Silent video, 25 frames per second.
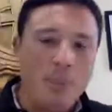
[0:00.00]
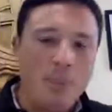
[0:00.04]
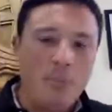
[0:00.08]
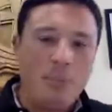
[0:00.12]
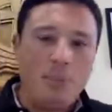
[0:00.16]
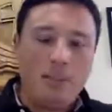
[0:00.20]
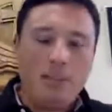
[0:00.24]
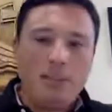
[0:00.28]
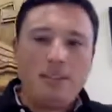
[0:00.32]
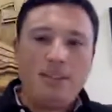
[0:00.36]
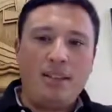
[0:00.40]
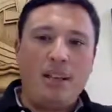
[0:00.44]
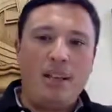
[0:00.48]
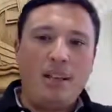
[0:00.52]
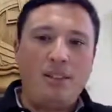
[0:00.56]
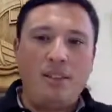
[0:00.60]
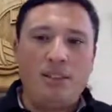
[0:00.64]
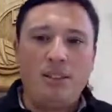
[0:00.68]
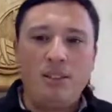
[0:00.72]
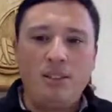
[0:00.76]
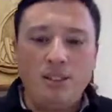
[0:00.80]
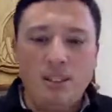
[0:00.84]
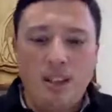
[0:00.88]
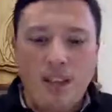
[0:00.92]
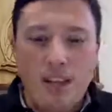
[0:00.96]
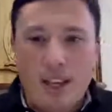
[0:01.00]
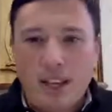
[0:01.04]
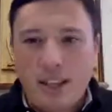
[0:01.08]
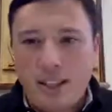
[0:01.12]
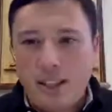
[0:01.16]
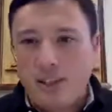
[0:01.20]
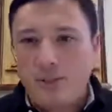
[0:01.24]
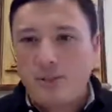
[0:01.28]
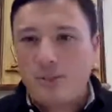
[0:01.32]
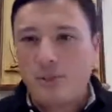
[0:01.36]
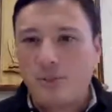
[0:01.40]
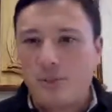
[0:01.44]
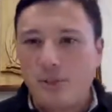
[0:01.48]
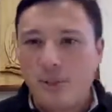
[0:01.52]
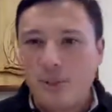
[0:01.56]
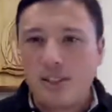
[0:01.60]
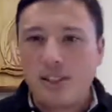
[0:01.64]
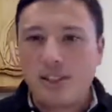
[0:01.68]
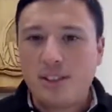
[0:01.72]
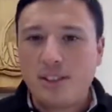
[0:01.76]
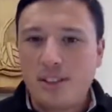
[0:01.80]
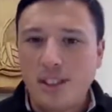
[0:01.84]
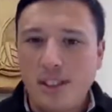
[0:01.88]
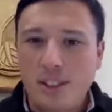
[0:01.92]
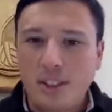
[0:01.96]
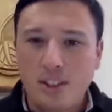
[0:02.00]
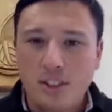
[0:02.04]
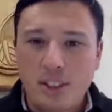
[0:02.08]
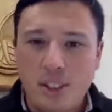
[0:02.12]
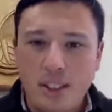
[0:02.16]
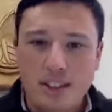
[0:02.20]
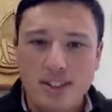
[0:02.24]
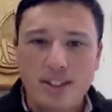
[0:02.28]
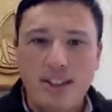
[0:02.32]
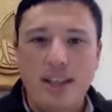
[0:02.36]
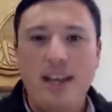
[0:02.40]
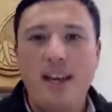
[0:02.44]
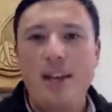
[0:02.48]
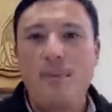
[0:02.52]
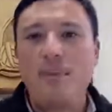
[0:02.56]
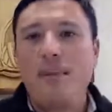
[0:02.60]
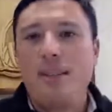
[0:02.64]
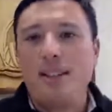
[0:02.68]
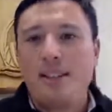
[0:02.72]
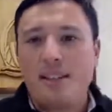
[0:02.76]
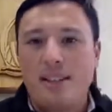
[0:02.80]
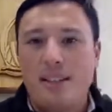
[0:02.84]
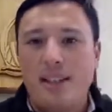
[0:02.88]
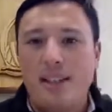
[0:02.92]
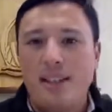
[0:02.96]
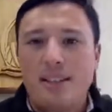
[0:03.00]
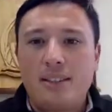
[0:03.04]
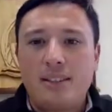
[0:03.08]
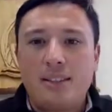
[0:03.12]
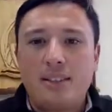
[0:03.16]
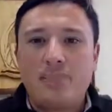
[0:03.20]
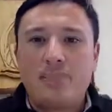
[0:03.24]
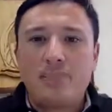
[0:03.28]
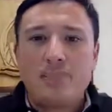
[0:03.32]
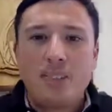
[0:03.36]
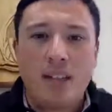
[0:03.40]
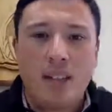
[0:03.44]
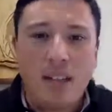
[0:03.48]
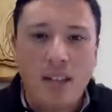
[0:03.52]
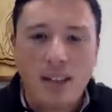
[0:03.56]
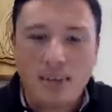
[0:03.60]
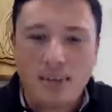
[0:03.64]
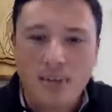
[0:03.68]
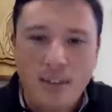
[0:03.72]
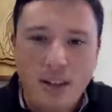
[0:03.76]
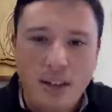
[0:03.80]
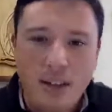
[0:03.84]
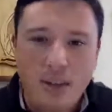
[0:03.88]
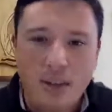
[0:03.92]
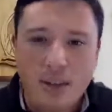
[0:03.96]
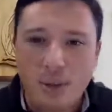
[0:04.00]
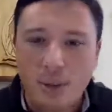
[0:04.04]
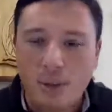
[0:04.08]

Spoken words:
But it's that little line, "for such a time as this," that I find so